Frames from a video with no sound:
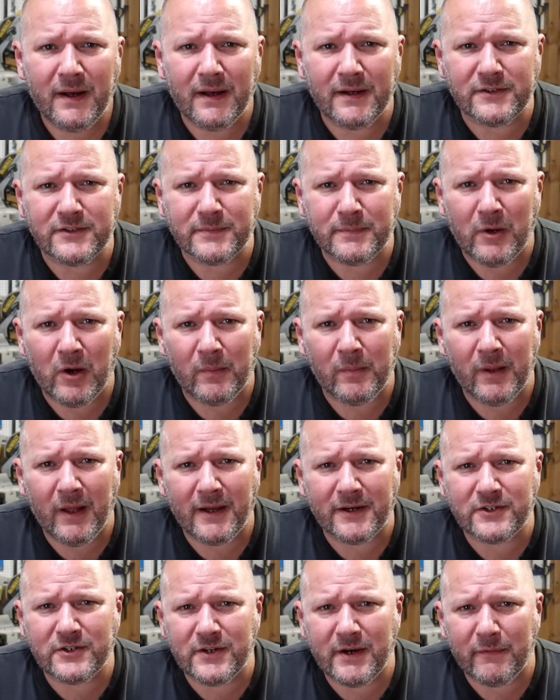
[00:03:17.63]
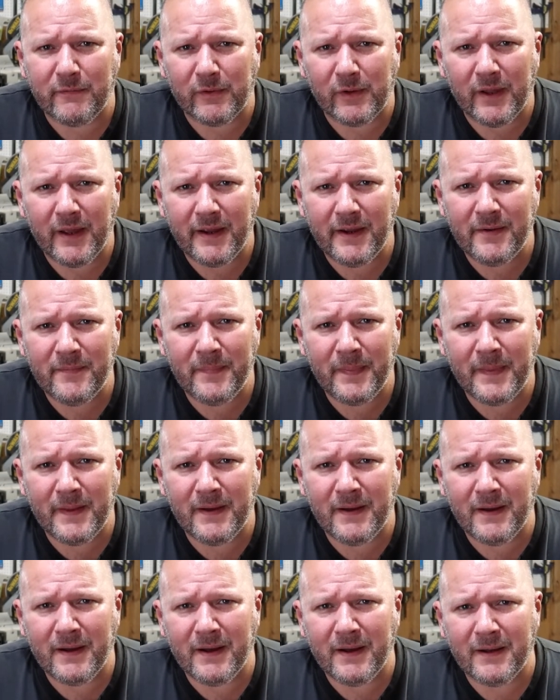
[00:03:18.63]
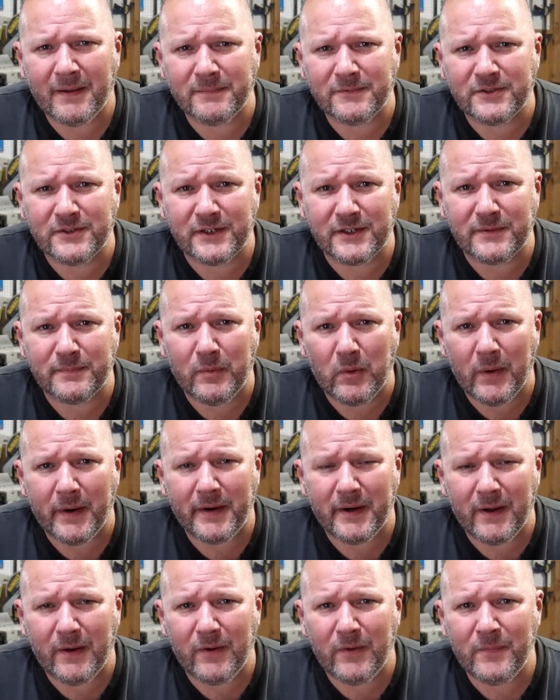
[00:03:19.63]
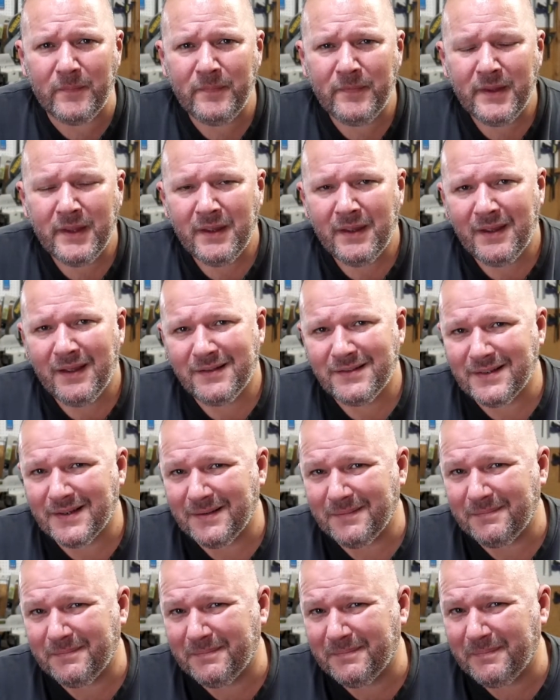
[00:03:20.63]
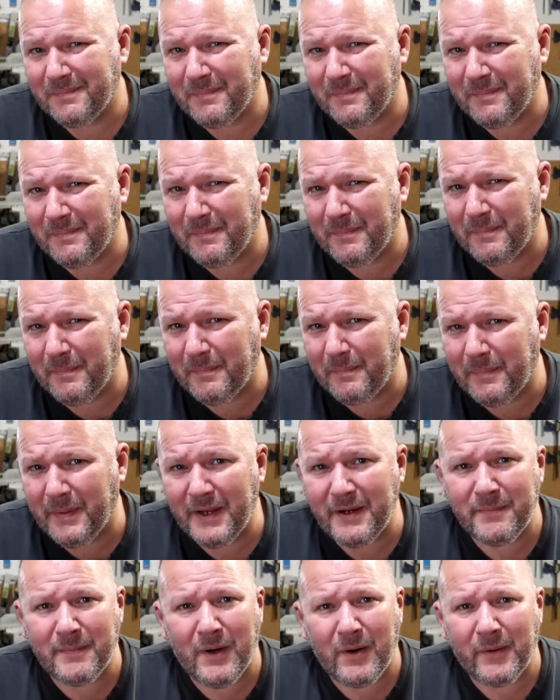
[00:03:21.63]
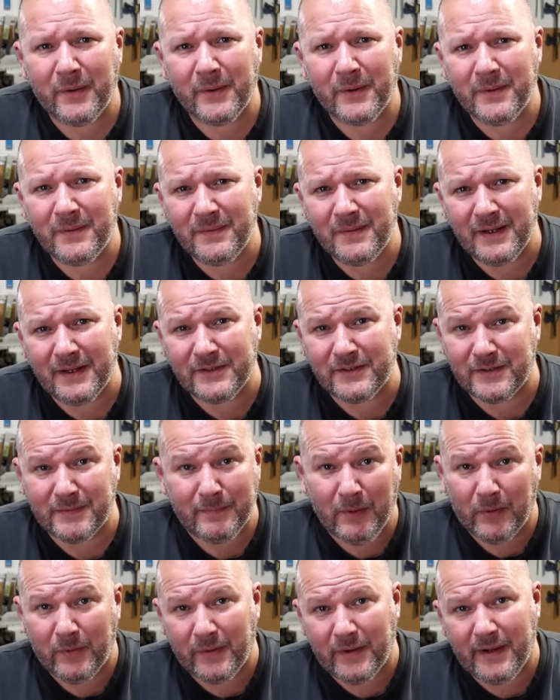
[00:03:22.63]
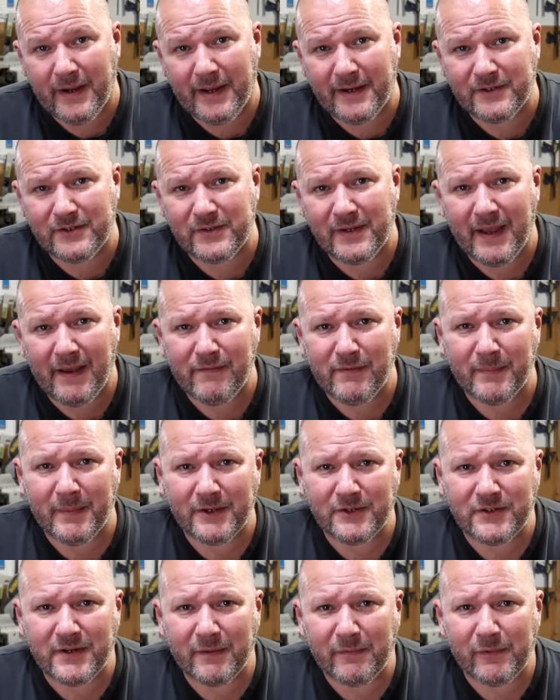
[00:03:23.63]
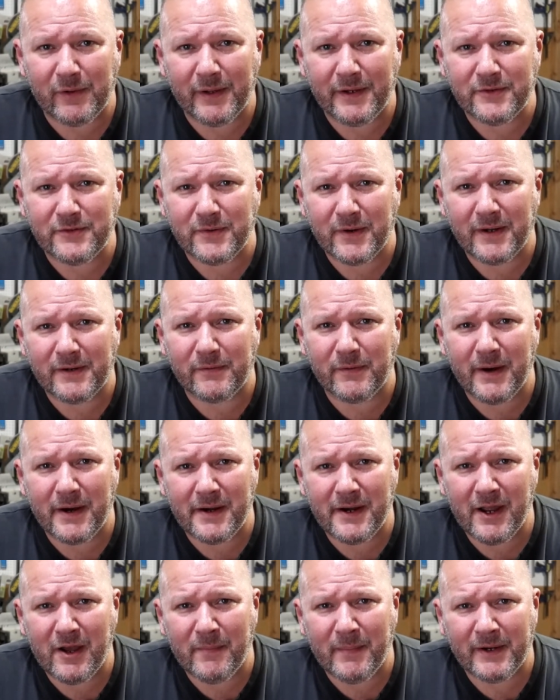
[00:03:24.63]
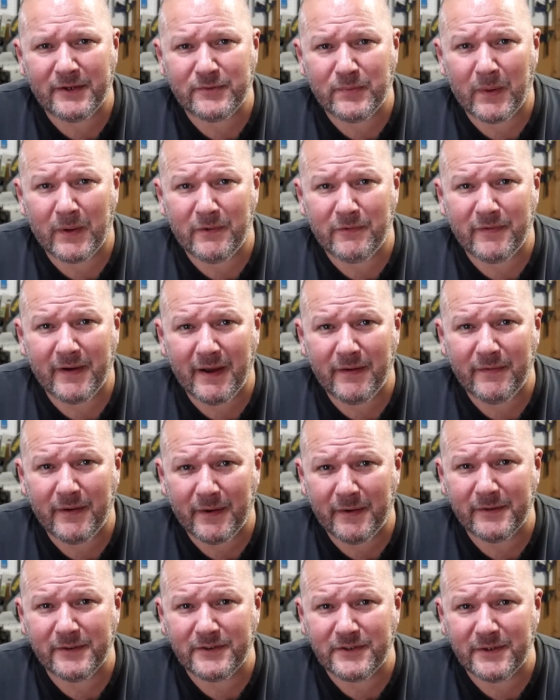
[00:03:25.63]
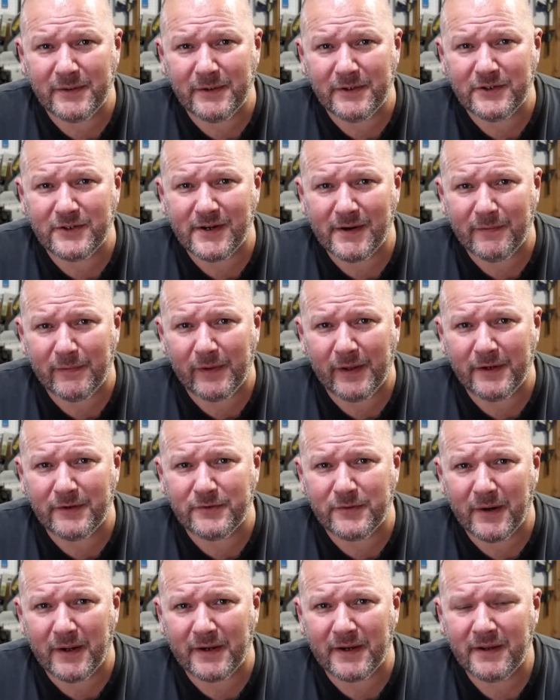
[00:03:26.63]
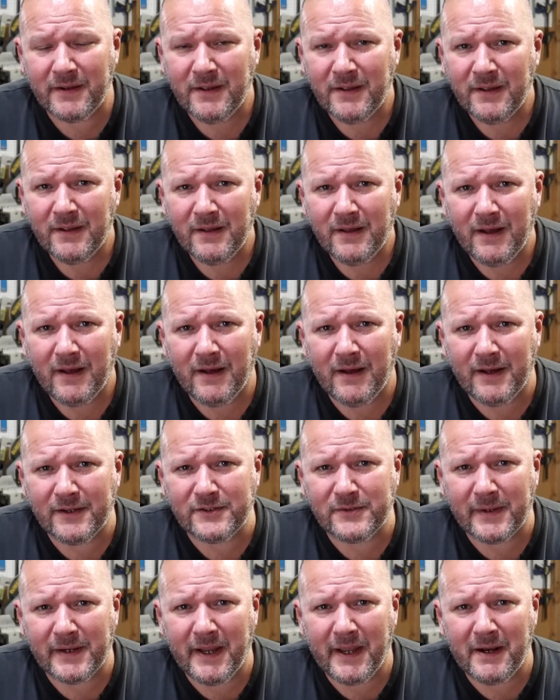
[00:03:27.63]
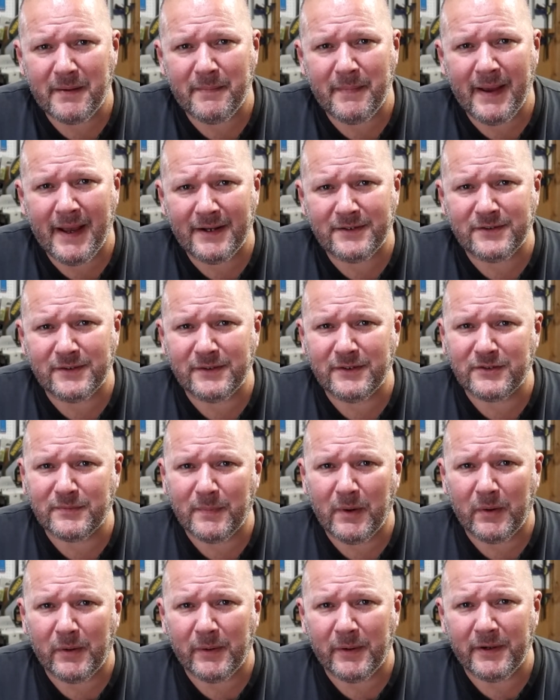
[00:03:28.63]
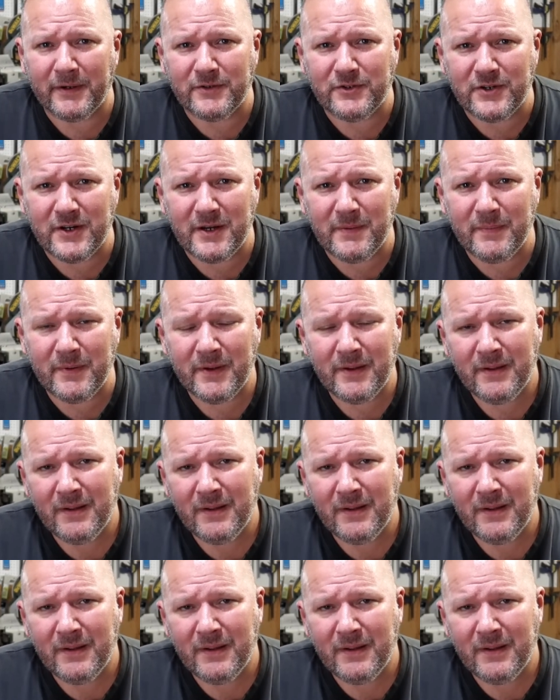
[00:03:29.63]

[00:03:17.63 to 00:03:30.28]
small block Chevrolet 6.0. It's a big motor. It's the motor that I actually have in my Chevrolet truck right now, my 2500 series Chevrolet truck. So I can't imagine this motor in a Jeep.